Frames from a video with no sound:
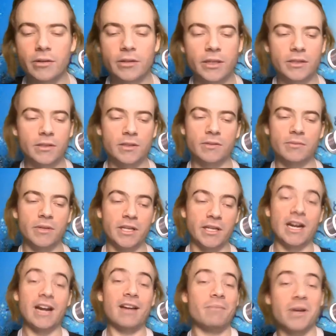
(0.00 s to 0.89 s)
That's he can
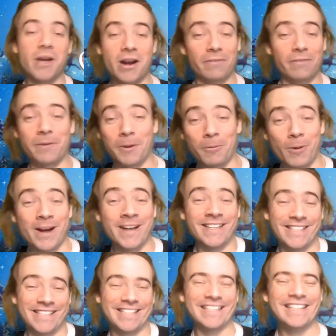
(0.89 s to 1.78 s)
have me on if he
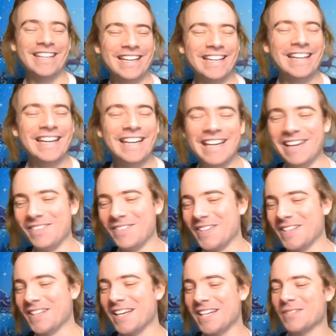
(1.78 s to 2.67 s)
wants, if
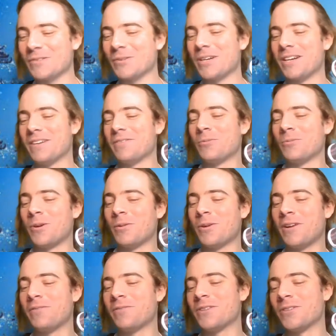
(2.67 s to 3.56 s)
he likes what i what
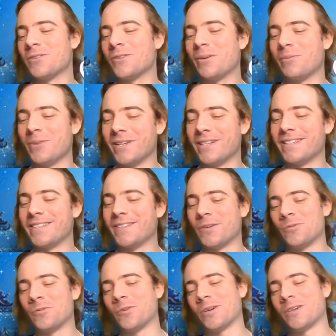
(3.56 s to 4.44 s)
I've contributed so
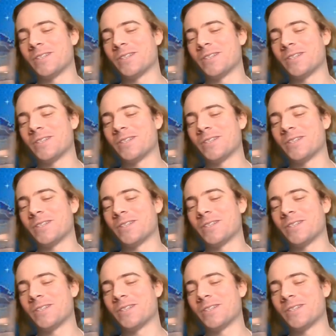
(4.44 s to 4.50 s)
far.